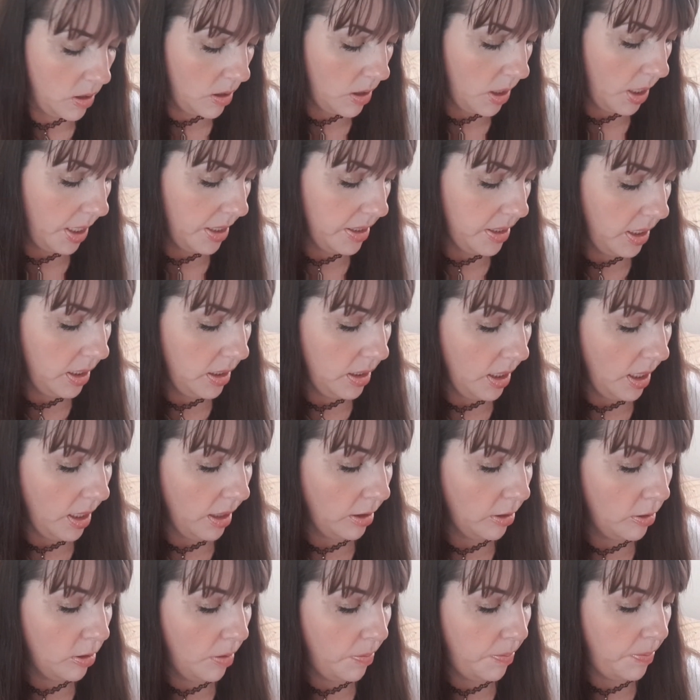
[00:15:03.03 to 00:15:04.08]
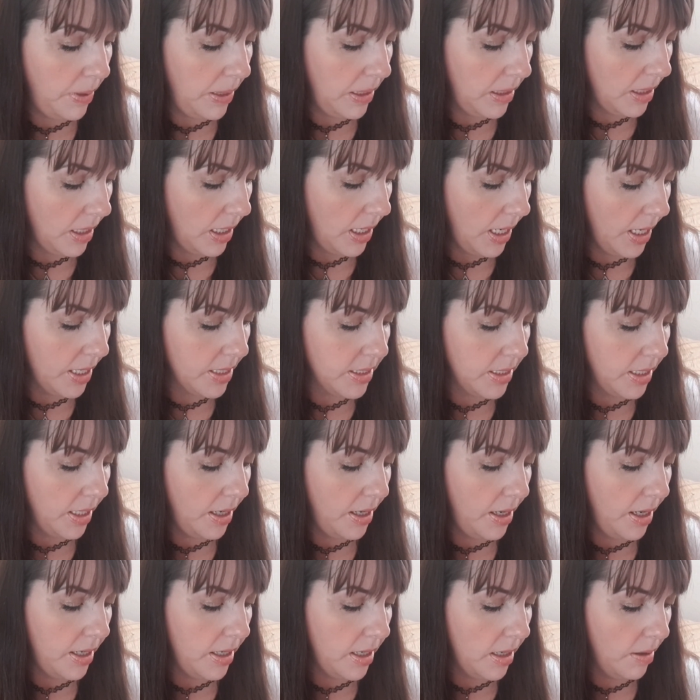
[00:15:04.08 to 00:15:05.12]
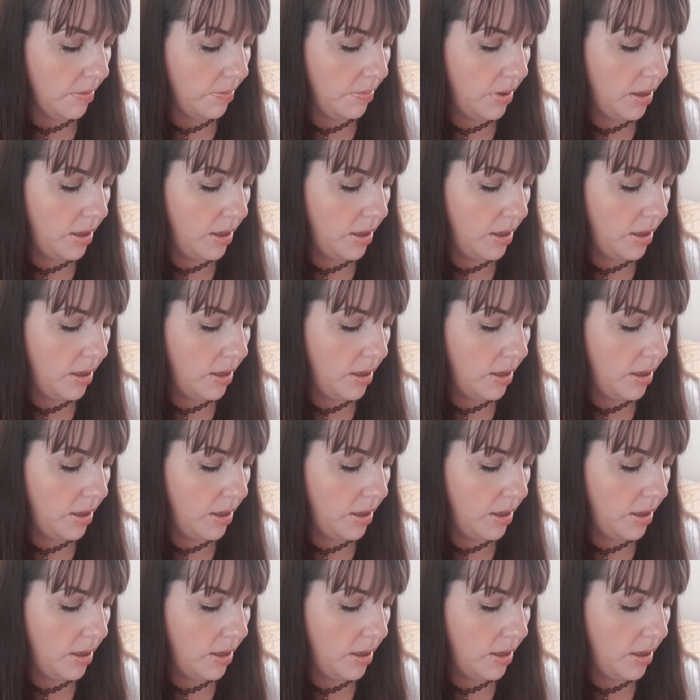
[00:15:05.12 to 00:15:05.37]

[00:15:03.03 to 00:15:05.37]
I think that could be the last item.